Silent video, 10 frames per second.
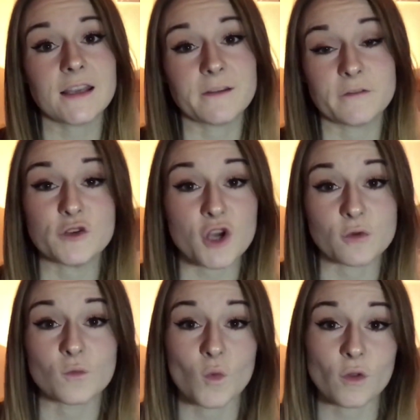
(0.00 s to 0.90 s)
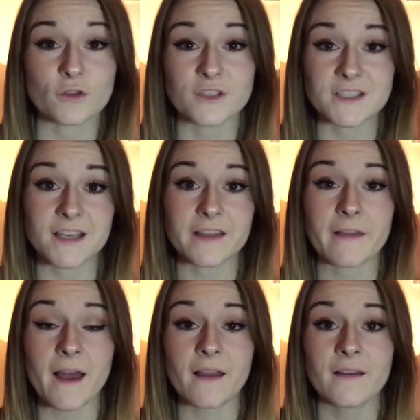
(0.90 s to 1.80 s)
If you don't want to see
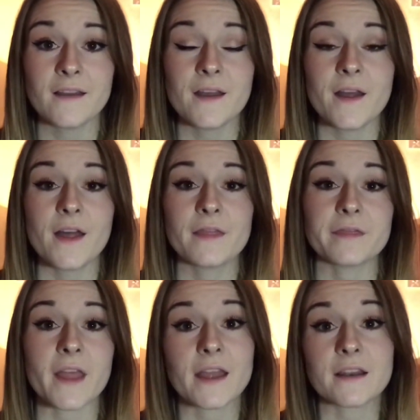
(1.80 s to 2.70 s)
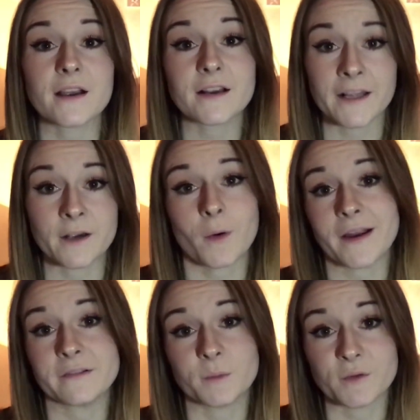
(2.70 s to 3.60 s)
that, then click
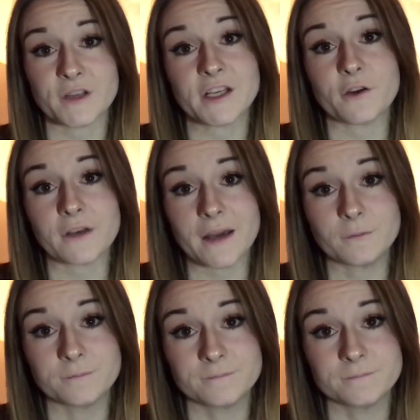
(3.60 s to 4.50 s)
away from the video now.